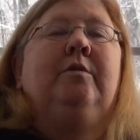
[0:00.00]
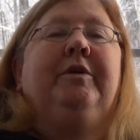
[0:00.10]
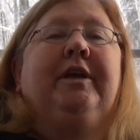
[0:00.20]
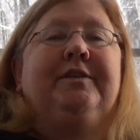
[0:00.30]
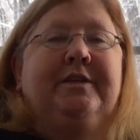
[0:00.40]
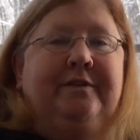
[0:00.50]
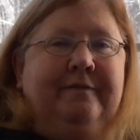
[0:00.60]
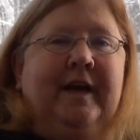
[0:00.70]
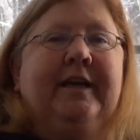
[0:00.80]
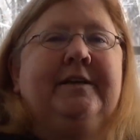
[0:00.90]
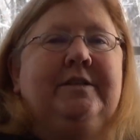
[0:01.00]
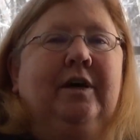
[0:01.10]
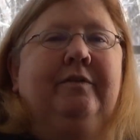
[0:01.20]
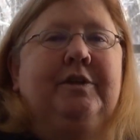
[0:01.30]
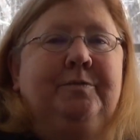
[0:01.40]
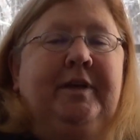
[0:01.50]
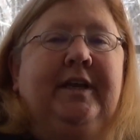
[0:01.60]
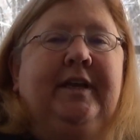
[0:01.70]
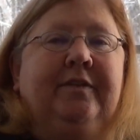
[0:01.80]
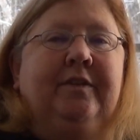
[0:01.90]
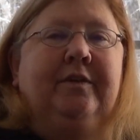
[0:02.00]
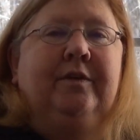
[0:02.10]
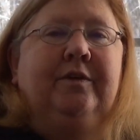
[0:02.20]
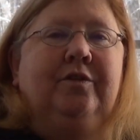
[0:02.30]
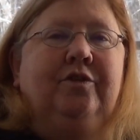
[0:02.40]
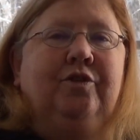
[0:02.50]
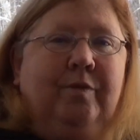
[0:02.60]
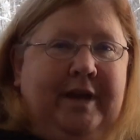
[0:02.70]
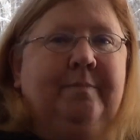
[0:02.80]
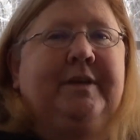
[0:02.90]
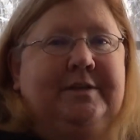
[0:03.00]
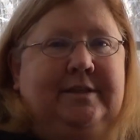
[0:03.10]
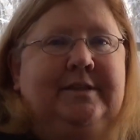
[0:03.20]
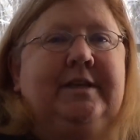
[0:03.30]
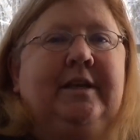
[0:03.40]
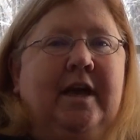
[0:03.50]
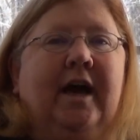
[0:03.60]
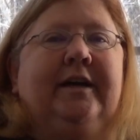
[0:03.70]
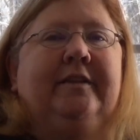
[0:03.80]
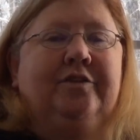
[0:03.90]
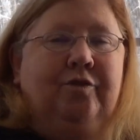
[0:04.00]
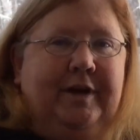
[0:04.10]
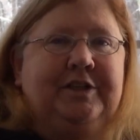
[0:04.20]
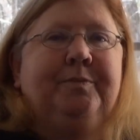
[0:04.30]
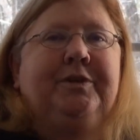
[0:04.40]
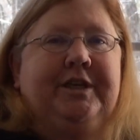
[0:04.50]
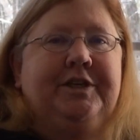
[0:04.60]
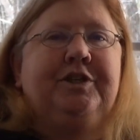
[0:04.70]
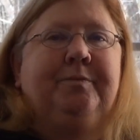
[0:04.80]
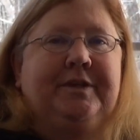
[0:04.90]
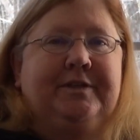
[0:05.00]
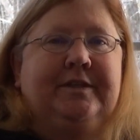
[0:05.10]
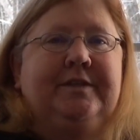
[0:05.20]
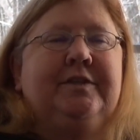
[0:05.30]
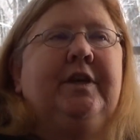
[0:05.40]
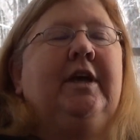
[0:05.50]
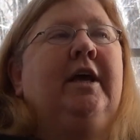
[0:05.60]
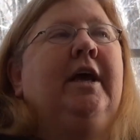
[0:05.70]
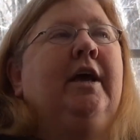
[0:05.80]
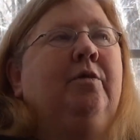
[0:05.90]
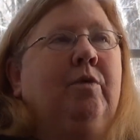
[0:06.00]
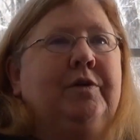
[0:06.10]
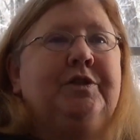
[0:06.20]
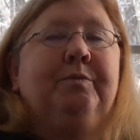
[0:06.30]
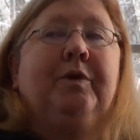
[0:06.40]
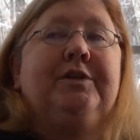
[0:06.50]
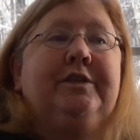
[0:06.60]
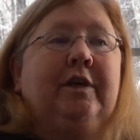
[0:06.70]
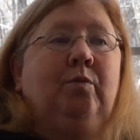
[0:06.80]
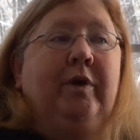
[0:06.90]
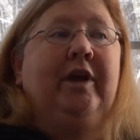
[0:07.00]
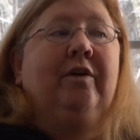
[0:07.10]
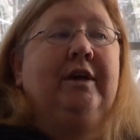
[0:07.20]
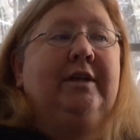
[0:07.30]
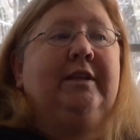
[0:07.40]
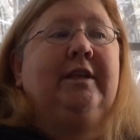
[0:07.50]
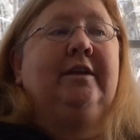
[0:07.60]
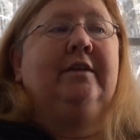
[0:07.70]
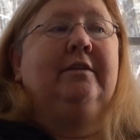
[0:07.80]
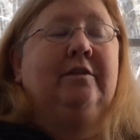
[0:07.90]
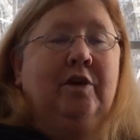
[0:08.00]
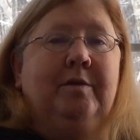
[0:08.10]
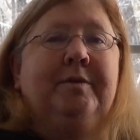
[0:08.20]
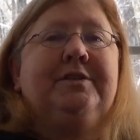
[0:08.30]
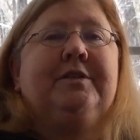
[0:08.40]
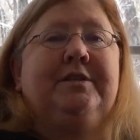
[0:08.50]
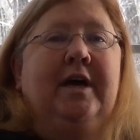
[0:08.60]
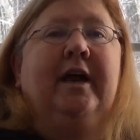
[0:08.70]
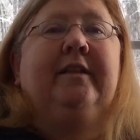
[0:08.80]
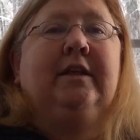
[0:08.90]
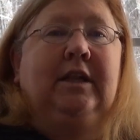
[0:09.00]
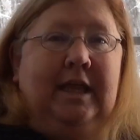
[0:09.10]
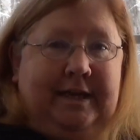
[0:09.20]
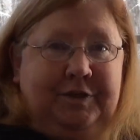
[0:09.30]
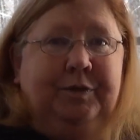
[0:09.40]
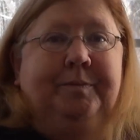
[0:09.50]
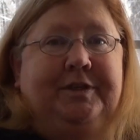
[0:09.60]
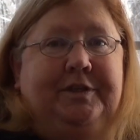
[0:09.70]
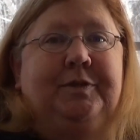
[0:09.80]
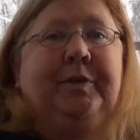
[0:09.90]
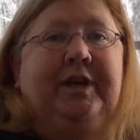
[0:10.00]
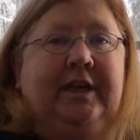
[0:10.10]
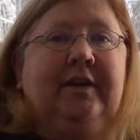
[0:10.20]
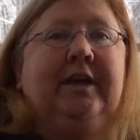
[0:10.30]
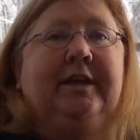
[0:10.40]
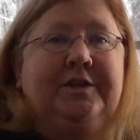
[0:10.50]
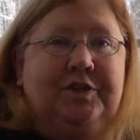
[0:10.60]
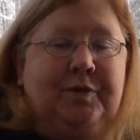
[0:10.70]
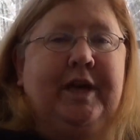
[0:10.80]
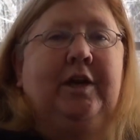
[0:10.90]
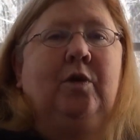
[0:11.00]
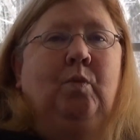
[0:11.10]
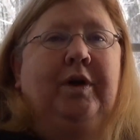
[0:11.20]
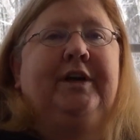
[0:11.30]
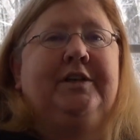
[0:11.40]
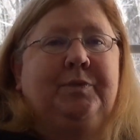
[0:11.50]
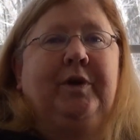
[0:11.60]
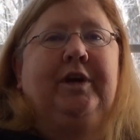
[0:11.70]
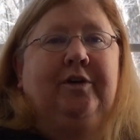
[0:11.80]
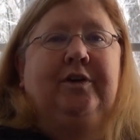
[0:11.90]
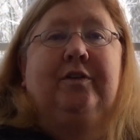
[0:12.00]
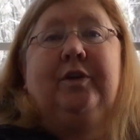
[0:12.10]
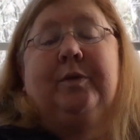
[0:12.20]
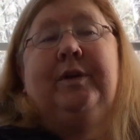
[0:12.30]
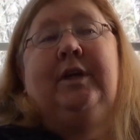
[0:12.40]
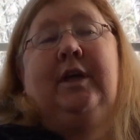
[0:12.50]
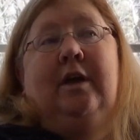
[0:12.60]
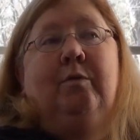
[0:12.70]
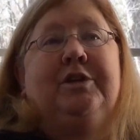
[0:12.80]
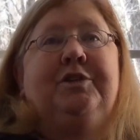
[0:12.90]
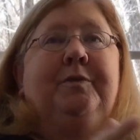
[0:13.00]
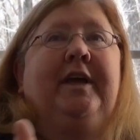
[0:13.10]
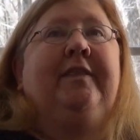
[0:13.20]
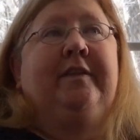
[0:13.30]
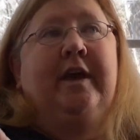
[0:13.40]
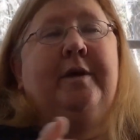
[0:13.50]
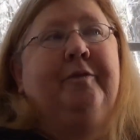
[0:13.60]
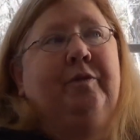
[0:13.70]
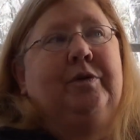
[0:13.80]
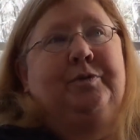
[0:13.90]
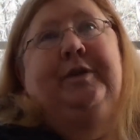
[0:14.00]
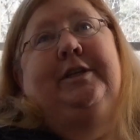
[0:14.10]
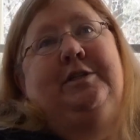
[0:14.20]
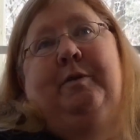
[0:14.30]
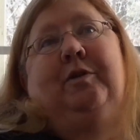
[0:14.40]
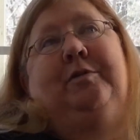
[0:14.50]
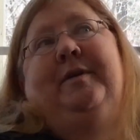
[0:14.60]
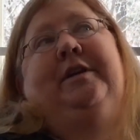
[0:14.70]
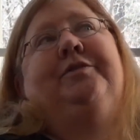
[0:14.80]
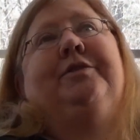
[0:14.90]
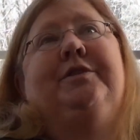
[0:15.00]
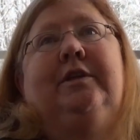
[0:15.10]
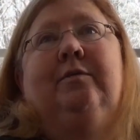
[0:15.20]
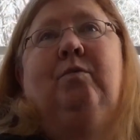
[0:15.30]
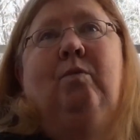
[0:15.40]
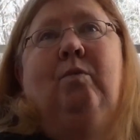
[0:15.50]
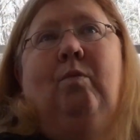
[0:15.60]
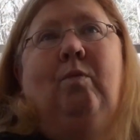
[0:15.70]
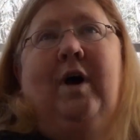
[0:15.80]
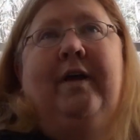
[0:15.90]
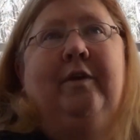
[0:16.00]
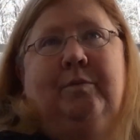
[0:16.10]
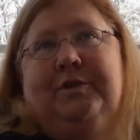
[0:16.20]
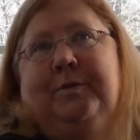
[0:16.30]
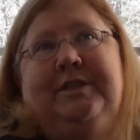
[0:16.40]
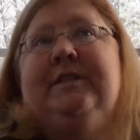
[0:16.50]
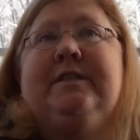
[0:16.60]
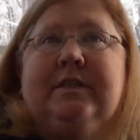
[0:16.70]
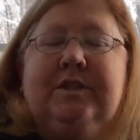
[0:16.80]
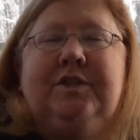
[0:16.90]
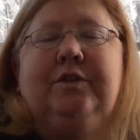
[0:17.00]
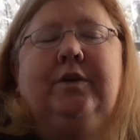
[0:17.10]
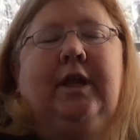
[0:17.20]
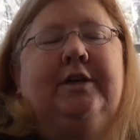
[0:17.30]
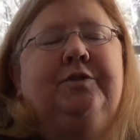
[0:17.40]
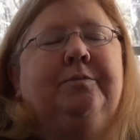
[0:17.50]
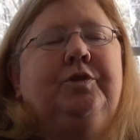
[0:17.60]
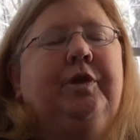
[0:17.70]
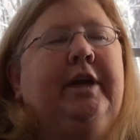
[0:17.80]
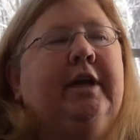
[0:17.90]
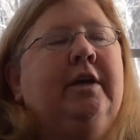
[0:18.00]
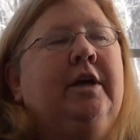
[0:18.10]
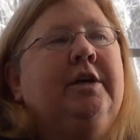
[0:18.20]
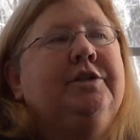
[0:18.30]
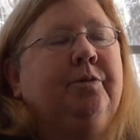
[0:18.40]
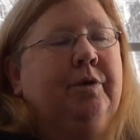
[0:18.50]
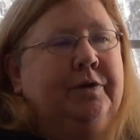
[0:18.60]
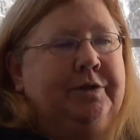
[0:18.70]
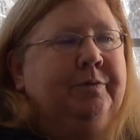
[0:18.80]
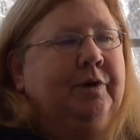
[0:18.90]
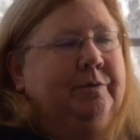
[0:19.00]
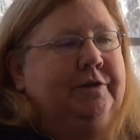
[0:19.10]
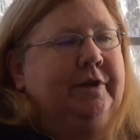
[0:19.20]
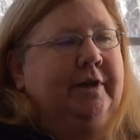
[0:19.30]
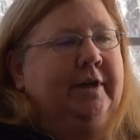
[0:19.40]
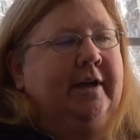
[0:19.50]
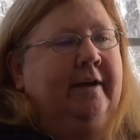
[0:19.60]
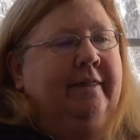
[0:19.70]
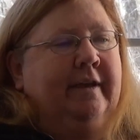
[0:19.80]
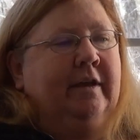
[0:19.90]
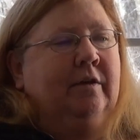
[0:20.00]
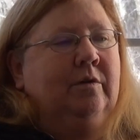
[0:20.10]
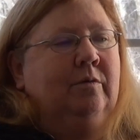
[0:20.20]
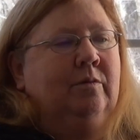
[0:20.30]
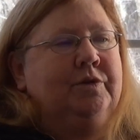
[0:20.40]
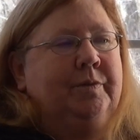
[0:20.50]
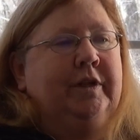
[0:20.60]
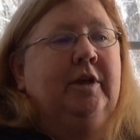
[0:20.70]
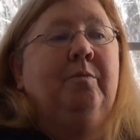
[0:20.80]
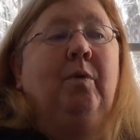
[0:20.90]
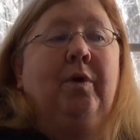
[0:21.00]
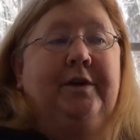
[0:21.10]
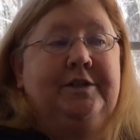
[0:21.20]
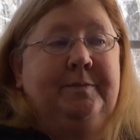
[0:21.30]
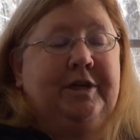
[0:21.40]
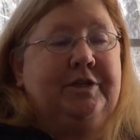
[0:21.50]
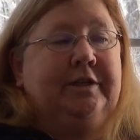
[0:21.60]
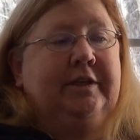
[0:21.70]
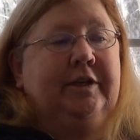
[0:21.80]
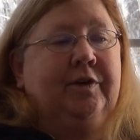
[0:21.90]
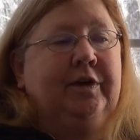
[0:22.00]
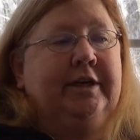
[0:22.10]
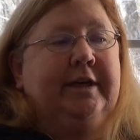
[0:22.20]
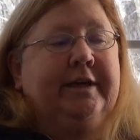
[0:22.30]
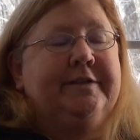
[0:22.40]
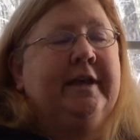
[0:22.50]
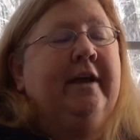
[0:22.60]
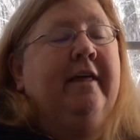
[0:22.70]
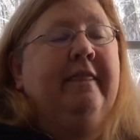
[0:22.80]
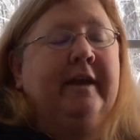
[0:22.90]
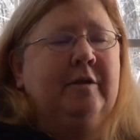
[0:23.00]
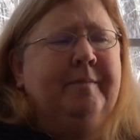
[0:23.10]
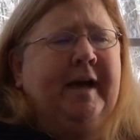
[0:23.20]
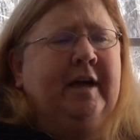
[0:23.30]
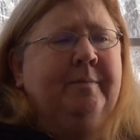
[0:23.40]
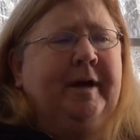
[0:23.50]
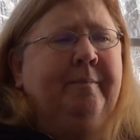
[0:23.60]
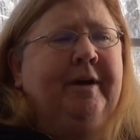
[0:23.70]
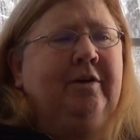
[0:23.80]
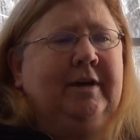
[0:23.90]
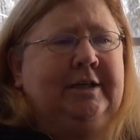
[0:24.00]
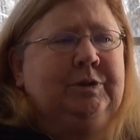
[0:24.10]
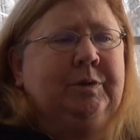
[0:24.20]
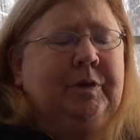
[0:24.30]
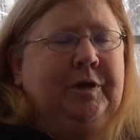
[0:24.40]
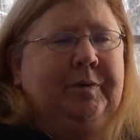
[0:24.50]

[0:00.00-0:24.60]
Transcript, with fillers: because it defined itself as being in the train business and not mm -hmm. in the mm-hmm. transportation business. Right. And Rosenberg said, we are in the learning business, not in the classroom business. We need to get straight on what it is we're here to do, mm -hmm. which at the time, of course, really spoke to my interest in why there was resistance to classroom training. So Rosenberg was, uh, I think, was really important, especially in the early days. Thinking back about my graduate work